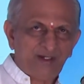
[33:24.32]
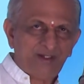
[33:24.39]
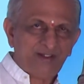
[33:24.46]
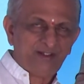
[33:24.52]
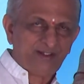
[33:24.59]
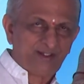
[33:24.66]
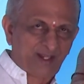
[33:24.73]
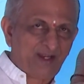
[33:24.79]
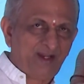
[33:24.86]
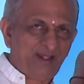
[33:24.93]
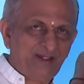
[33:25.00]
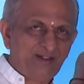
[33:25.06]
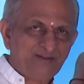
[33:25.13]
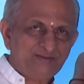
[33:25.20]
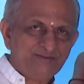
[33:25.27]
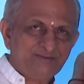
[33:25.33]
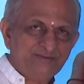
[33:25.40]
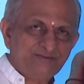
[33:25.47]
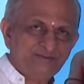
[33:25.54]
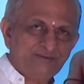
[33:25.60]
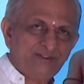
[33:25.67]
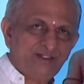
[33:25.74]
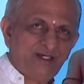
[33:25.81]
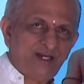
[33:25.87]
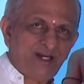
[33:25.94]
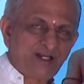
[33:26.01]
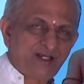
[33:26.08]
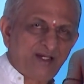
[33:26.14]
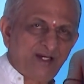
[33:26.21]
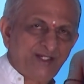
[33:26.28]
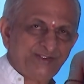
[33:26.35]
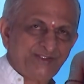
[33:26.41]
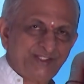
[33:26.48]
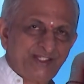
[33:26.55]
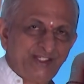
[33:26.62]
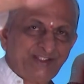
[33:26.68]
in Kannada, Akashake